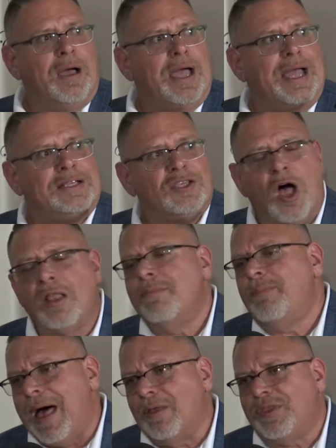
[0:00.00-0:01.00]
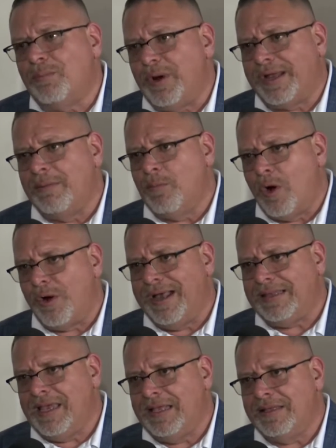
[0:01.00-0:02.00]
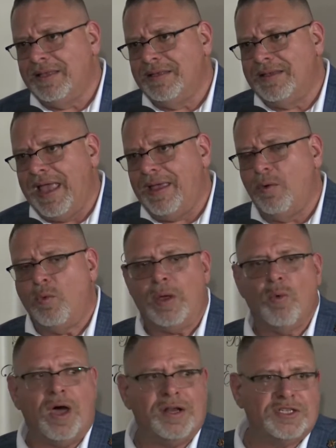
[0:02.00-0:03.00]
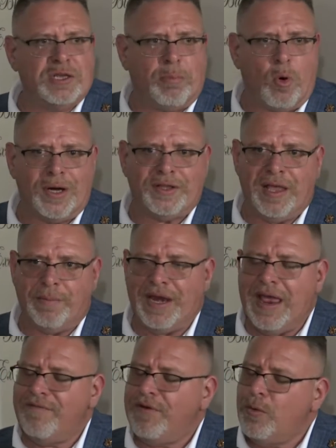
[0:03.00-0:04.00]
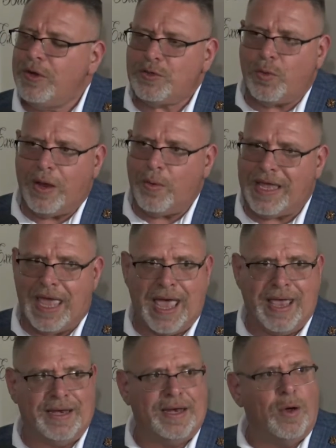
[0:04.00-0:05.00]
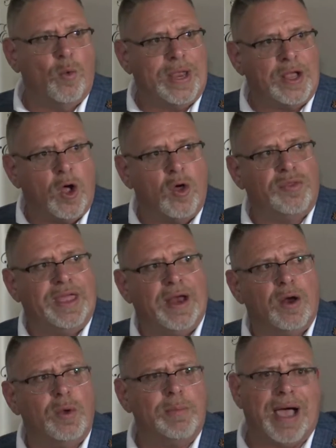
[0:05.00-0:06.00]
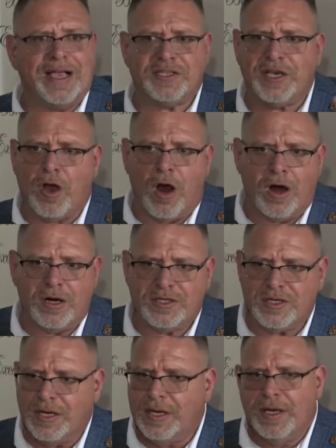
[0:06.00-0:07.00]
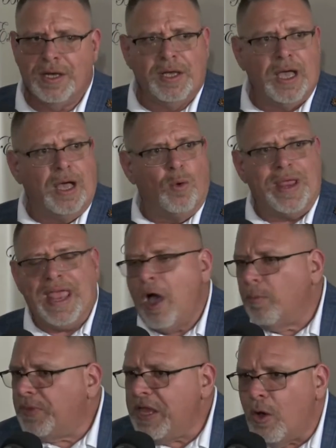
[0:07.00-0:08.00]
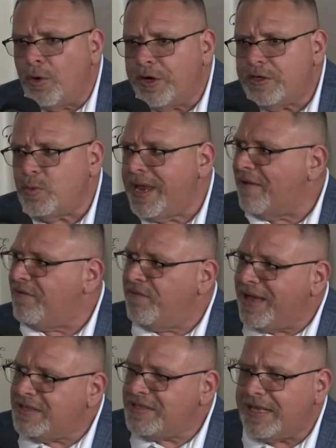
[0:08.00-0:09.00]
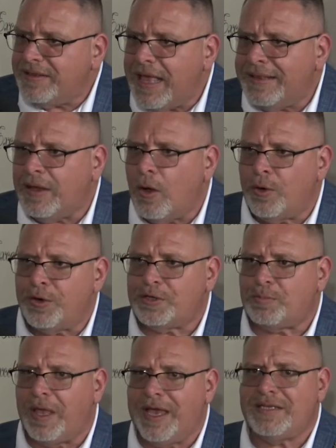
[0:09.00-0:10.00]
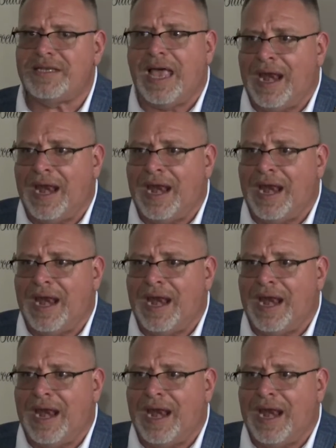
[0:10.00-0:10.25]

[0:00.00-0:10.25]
It's all about the brick and mortar at the end of the day. We want to support them in every which way we can. We go there, we buy cigars, uh, we help the owners. We have events at, at the owner's place.